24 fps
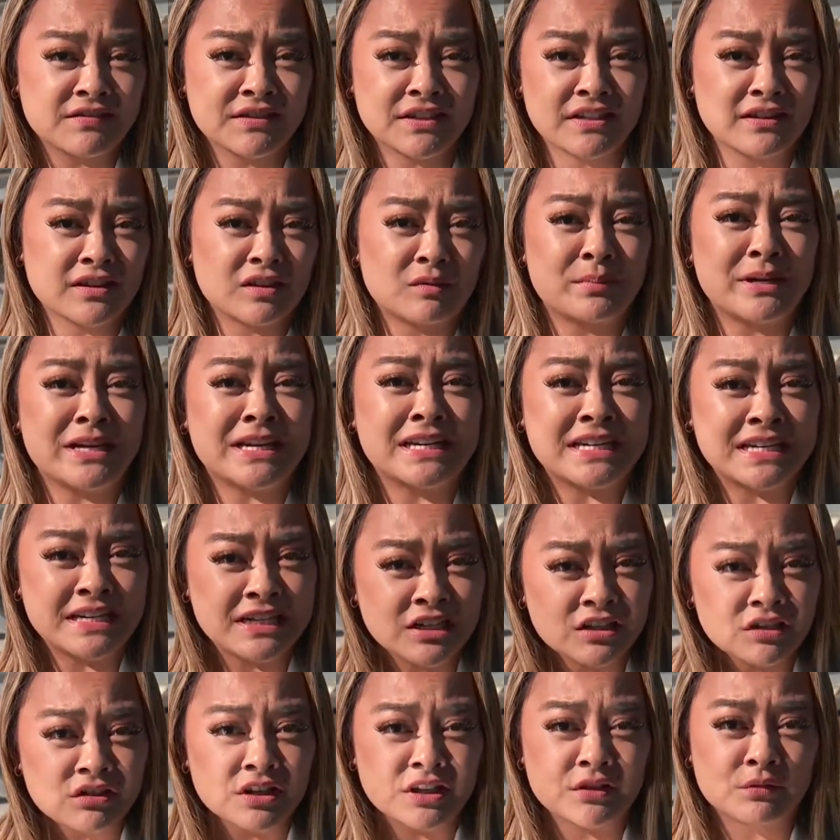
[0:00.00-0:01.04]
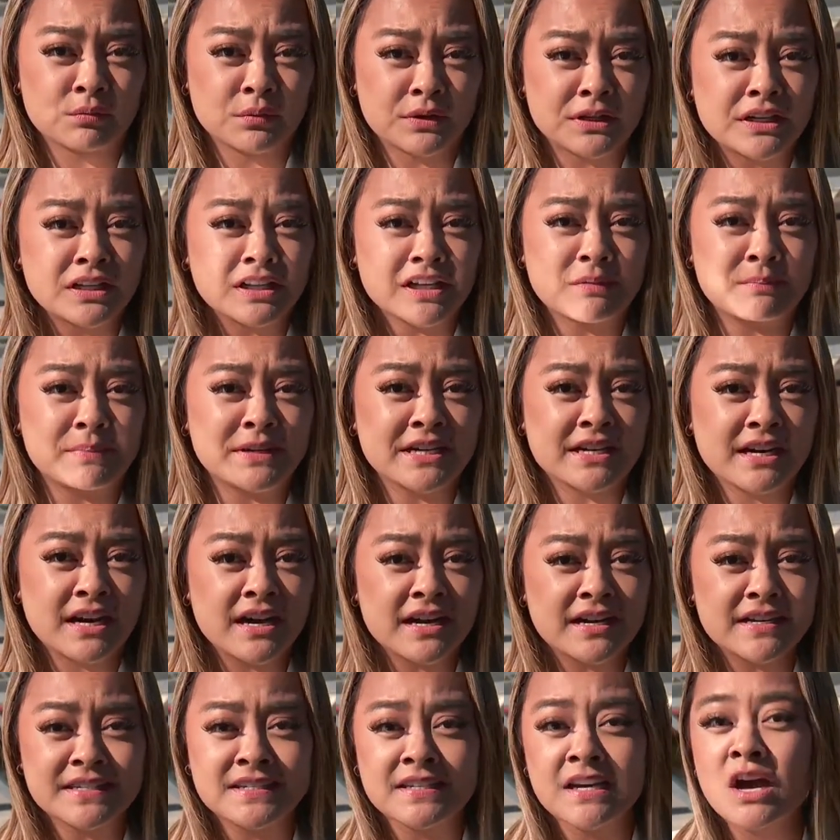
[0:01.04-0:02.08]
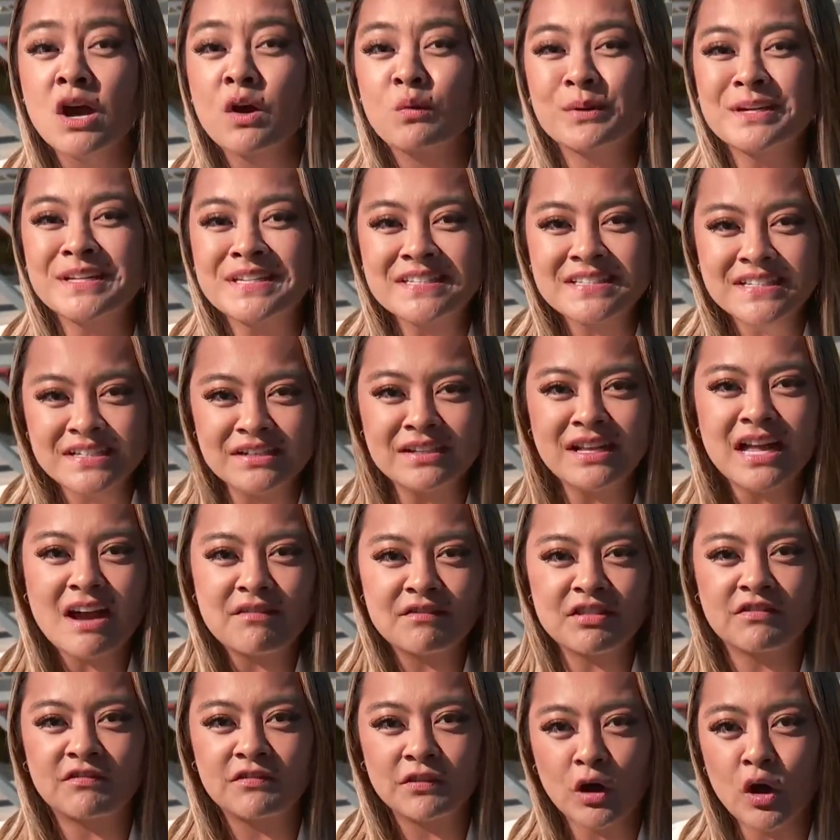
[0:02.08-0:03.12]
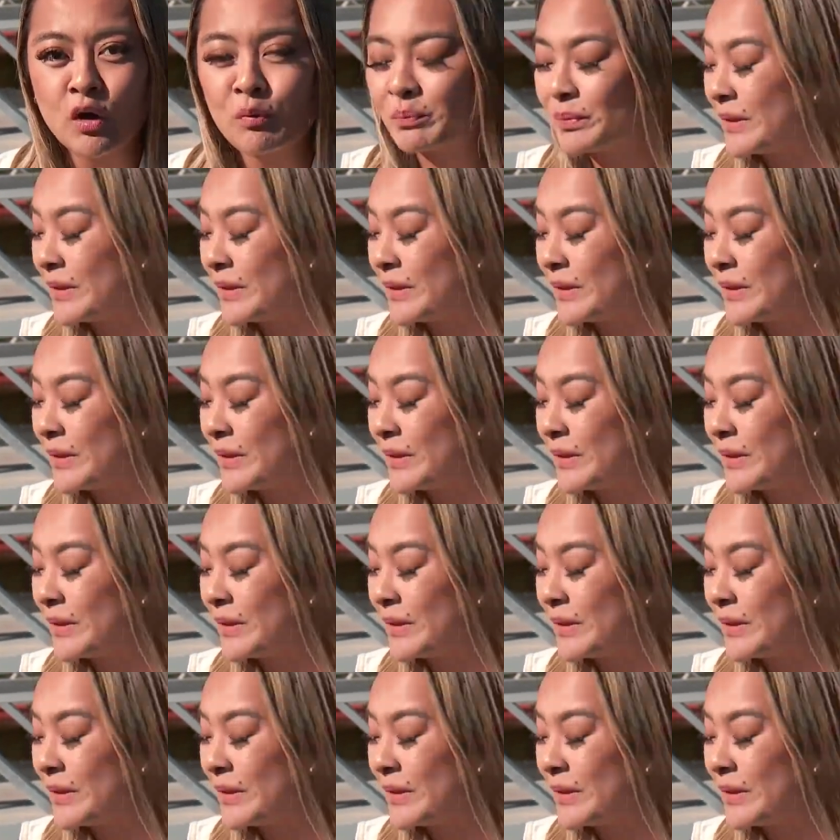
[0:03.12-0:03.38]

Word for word: even a little bit eerie, really, because we still have the float